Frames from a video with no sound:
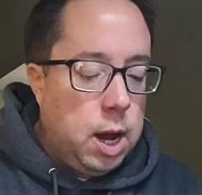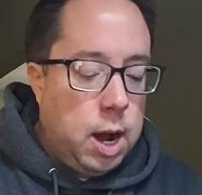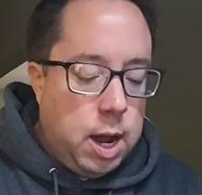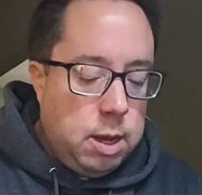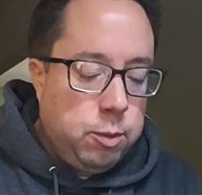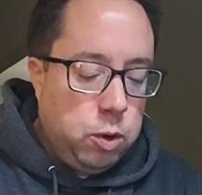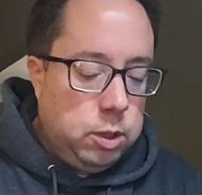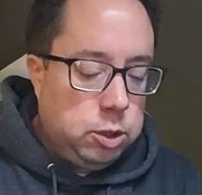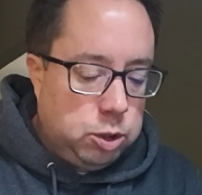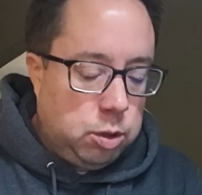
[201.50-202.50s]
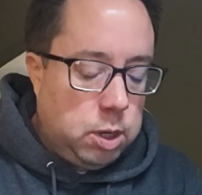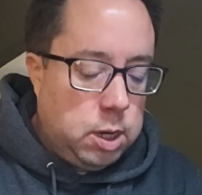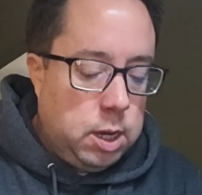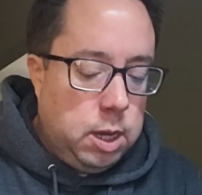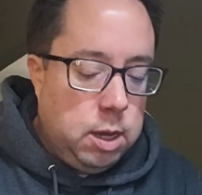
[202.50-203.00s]
I am going to
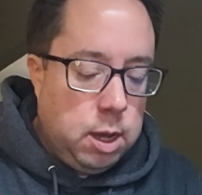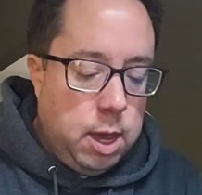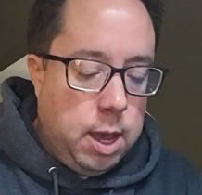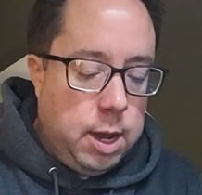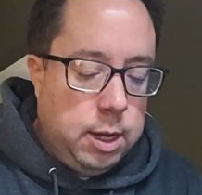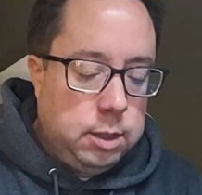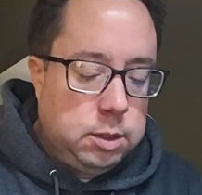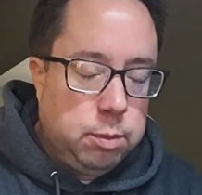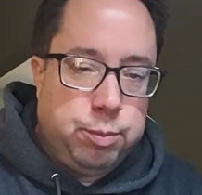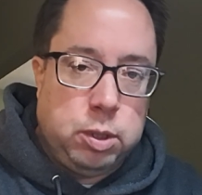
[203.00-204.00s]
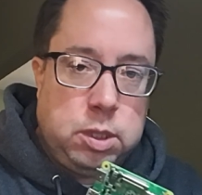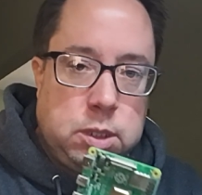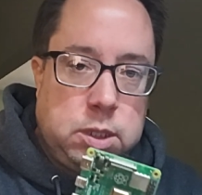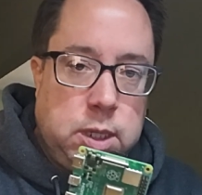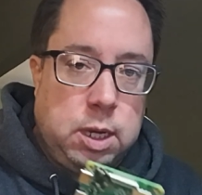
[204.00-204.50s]
try and put
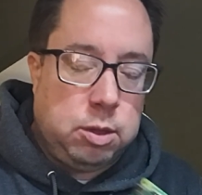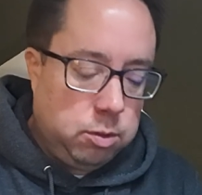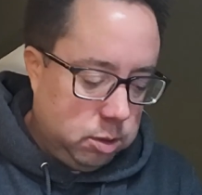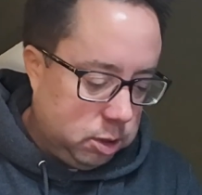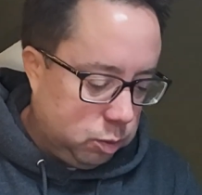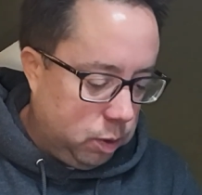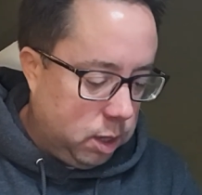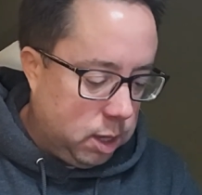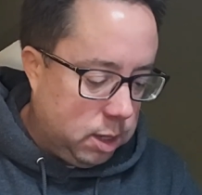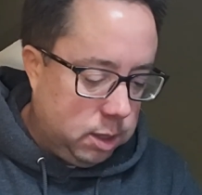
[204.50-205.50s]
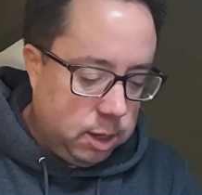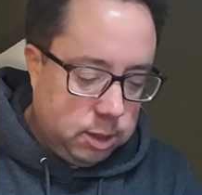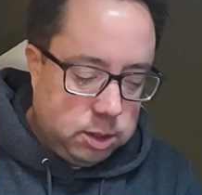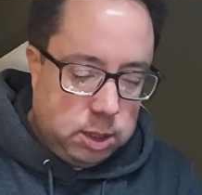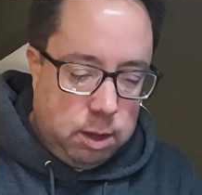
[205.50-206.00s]
this together this weekend
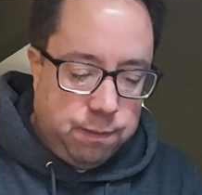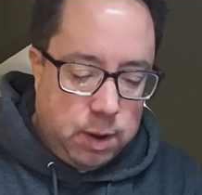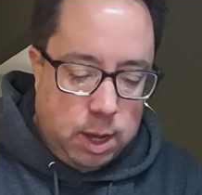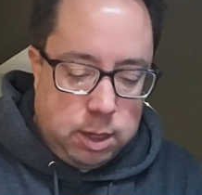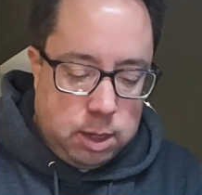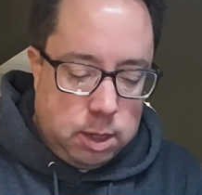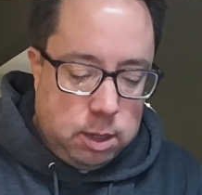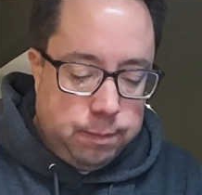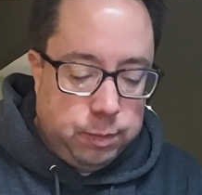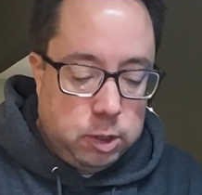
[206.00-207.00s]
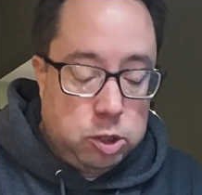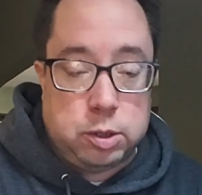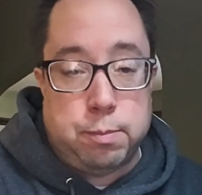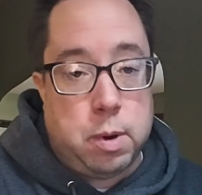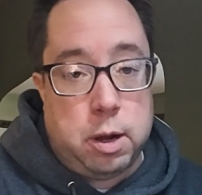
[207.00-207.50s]
and see if I can
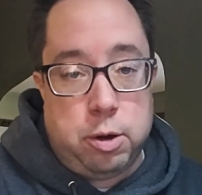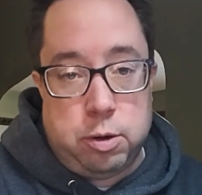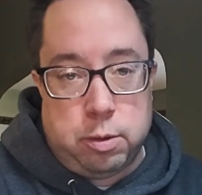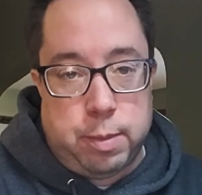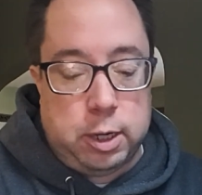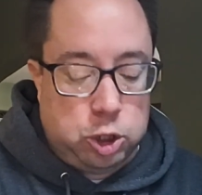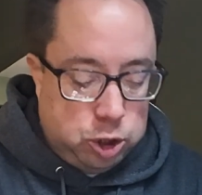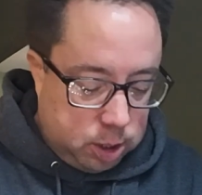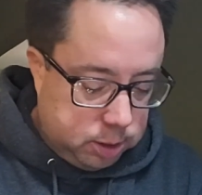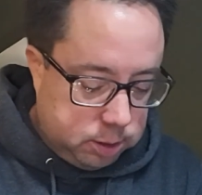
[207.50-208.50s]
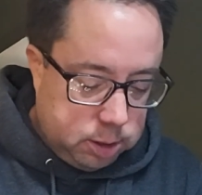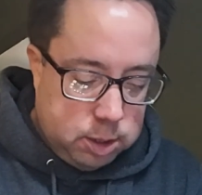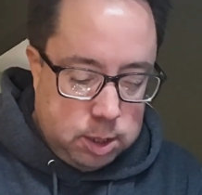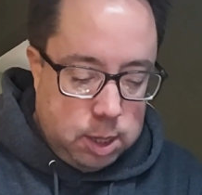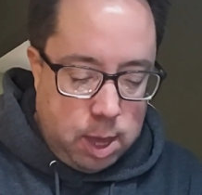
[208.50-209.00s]
just monitor my shunt
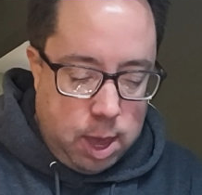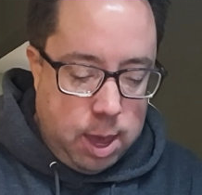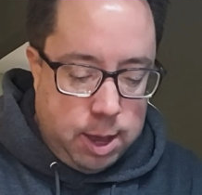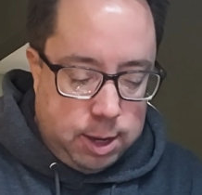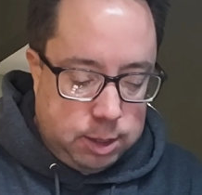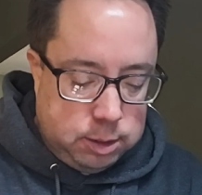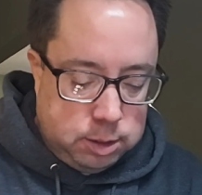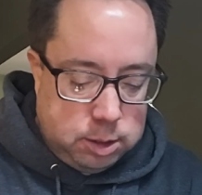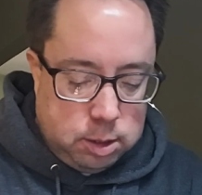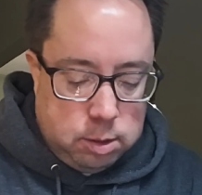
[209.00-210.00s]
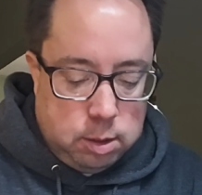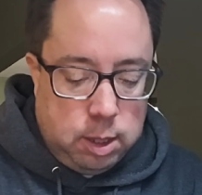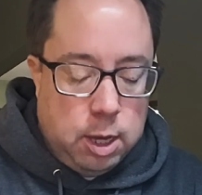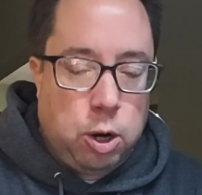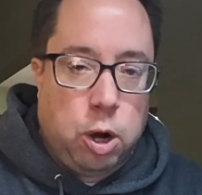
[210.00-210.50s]
and
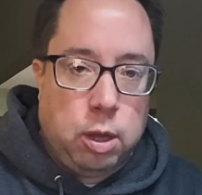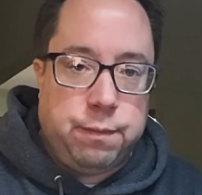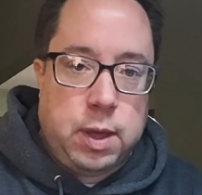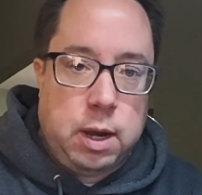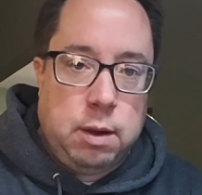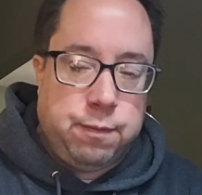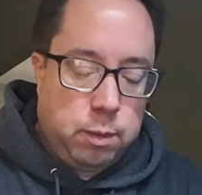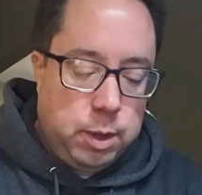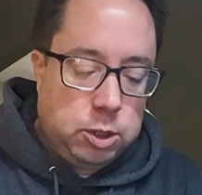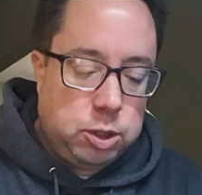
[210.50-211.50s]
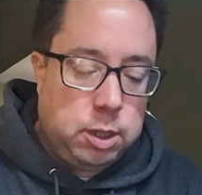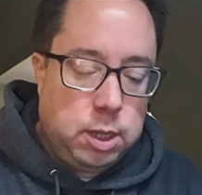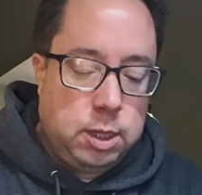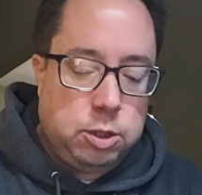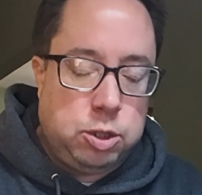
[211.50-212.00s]
get all of that information
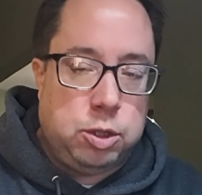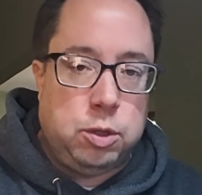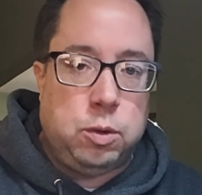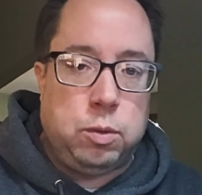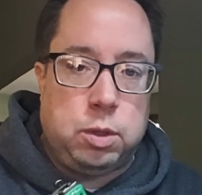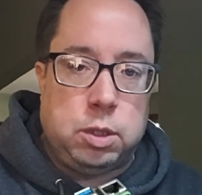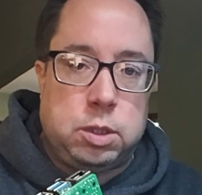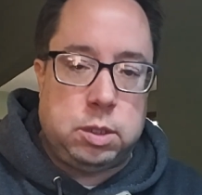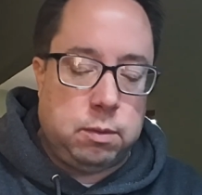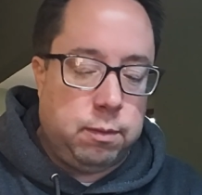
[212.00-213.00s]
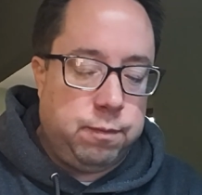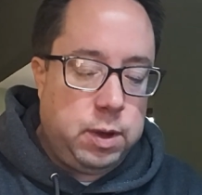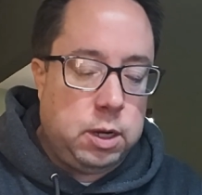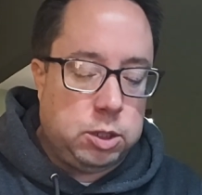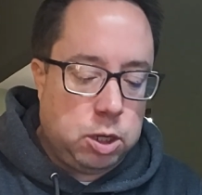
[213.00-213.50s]
into this
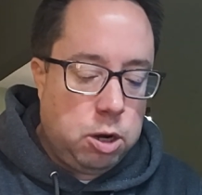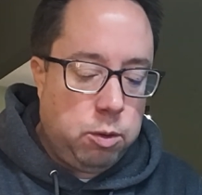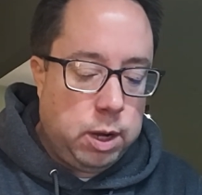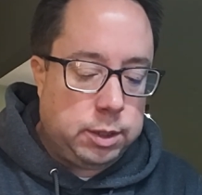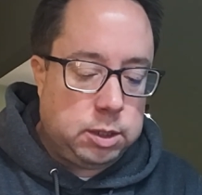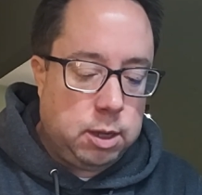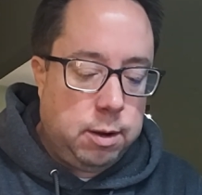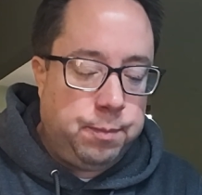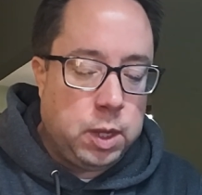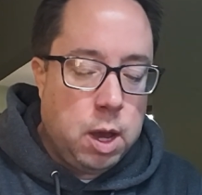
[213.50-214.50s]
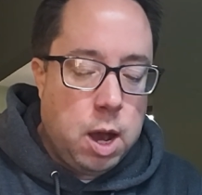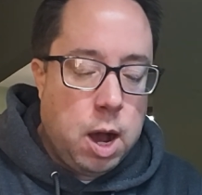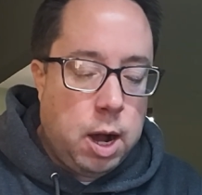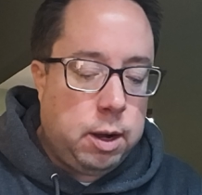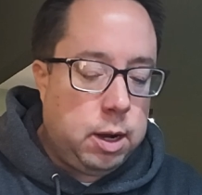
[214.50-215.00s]
VenosOS. And
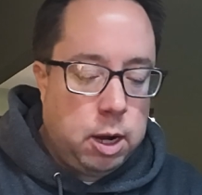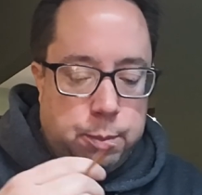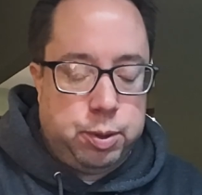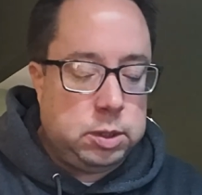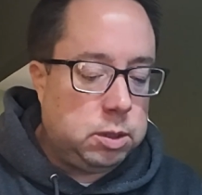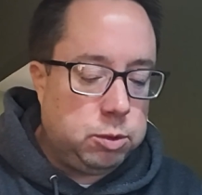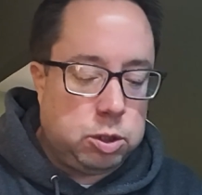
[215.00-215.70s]
I'll put some